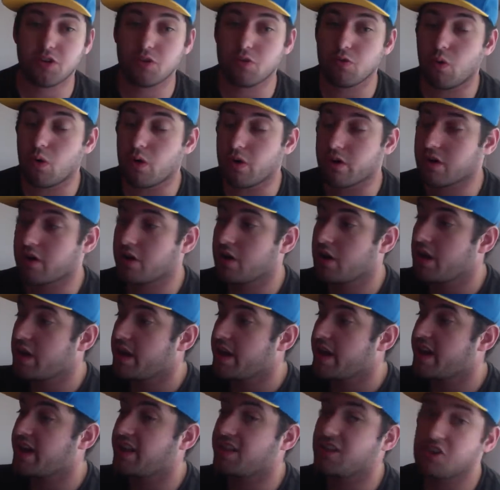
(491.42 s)
Order.
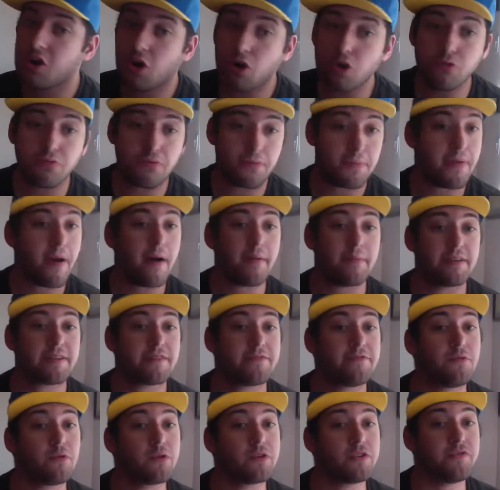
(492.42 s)
In the Old
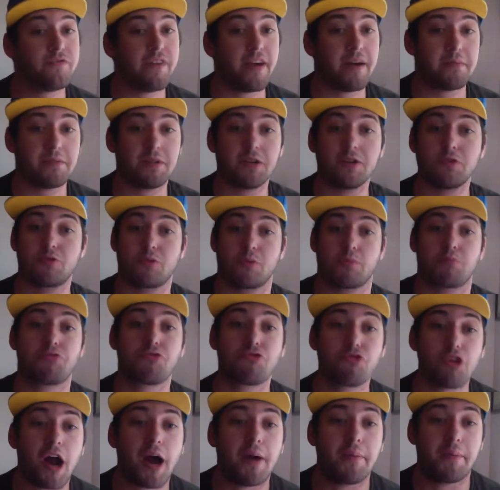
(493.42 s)
Republic, Force families were
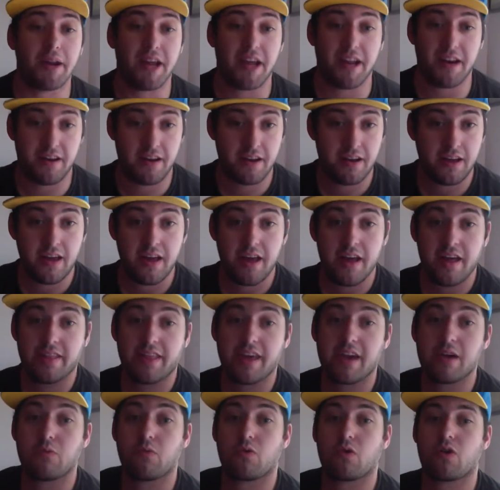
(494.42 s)
prominent.
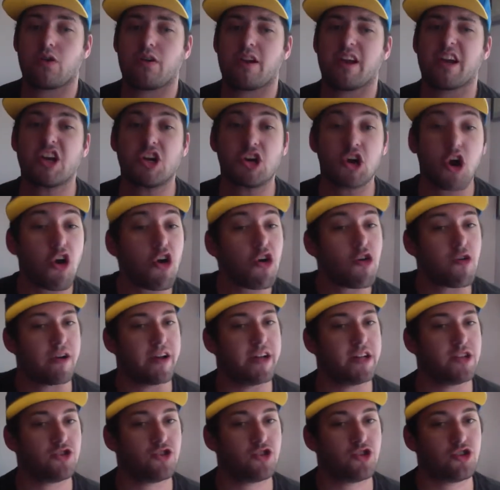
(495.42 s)
They were
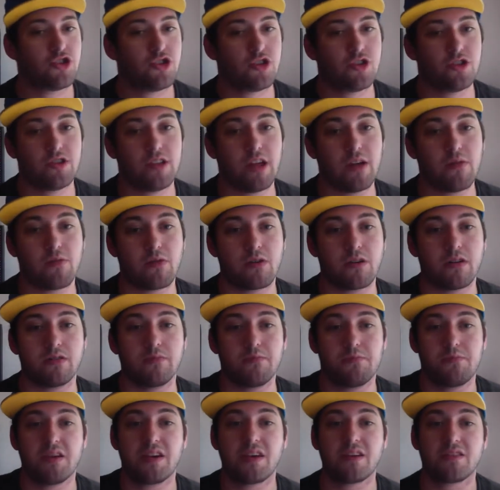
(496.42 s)
encouraged. They were,
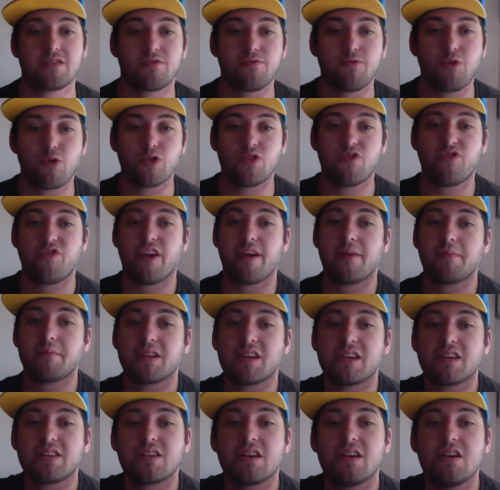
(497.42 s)
because Force
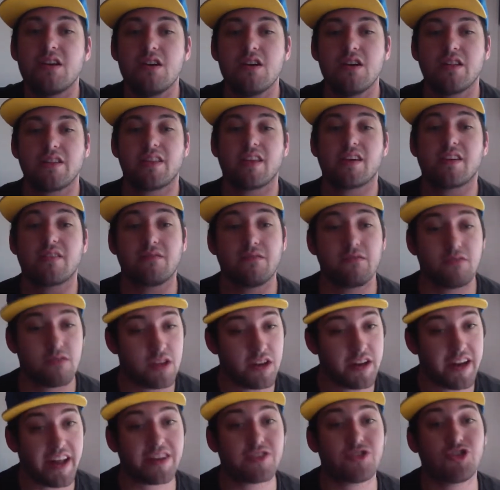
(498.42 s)
families,
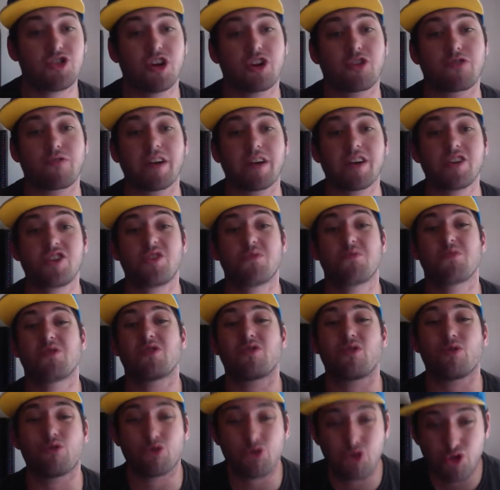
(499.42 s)
the next generation would
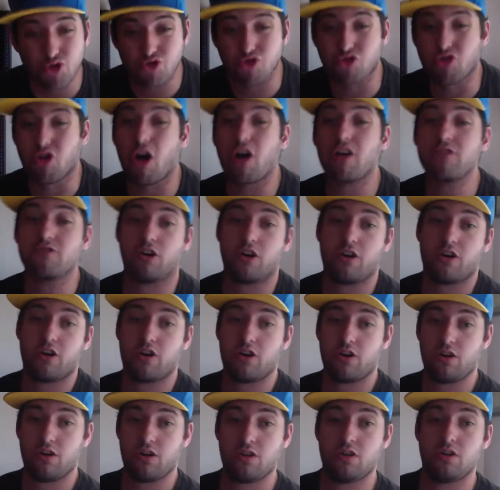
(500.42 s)
grow stronger.
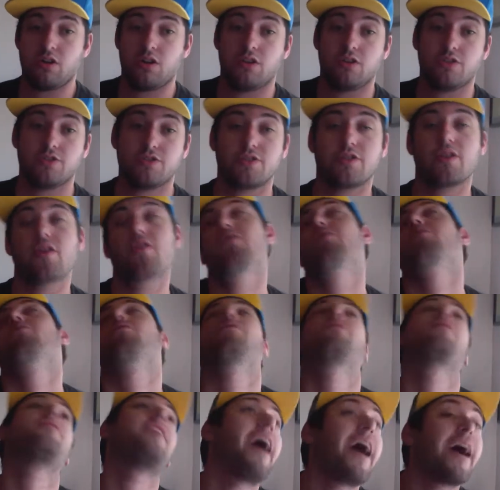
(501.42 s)
So
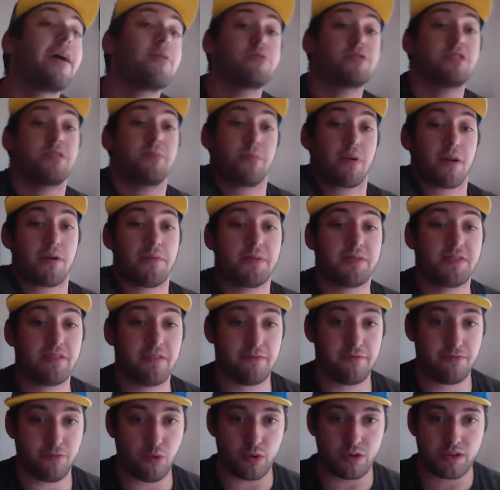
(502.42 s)
that was the purpose
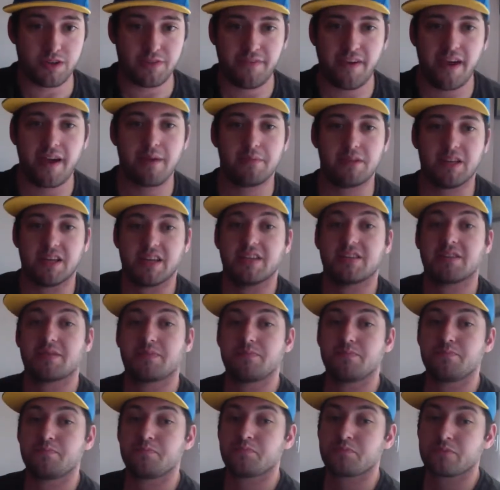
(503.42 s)
of Force families.
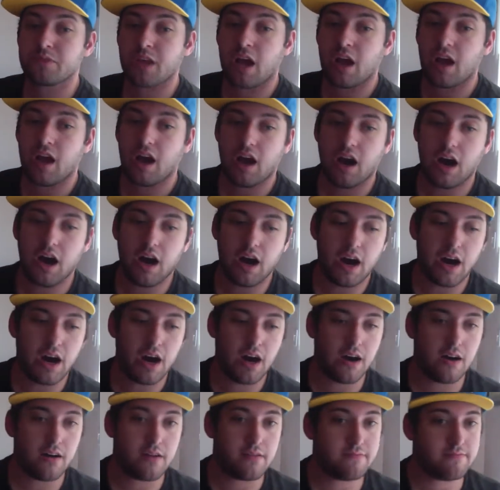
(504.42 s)

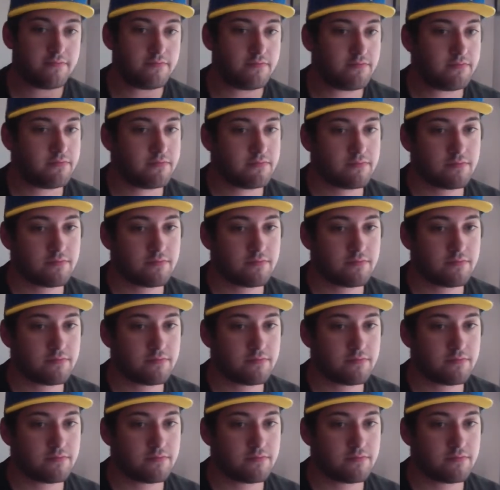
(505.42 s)
So